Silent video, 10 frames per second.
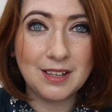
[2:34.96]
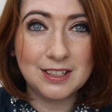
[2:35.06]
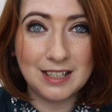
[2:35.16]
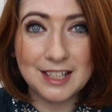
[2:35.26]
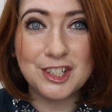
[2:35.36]

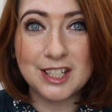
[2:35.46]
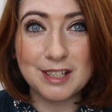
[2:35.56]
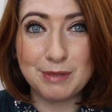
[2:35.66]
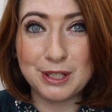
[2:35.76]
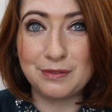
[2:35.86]
So let's just
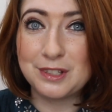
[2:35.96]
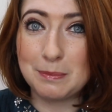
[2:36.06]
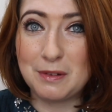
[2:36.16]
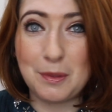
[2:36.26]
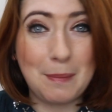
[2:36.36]
get rid of
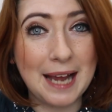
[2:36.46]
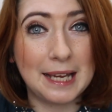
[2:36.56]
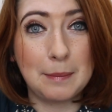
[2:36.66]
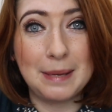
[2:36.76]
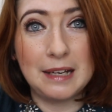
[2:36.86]
some of the
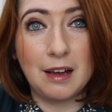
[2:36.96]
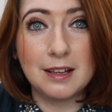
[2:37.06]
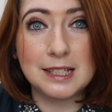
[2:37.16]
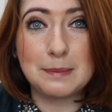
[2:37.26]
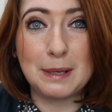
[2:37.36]
packing
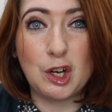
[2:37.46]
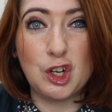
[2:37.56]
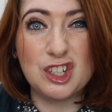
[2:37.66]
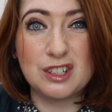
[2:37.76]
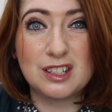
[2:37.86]
peanuts
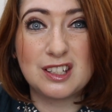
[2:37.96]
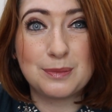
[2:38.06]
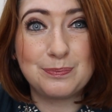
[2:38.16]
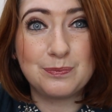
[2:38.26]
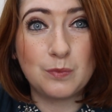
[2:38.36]

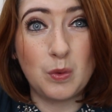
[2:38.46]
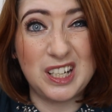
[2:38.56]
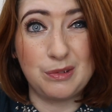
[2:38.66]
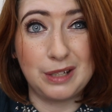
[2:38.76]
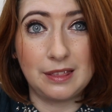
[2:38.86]
because we don't need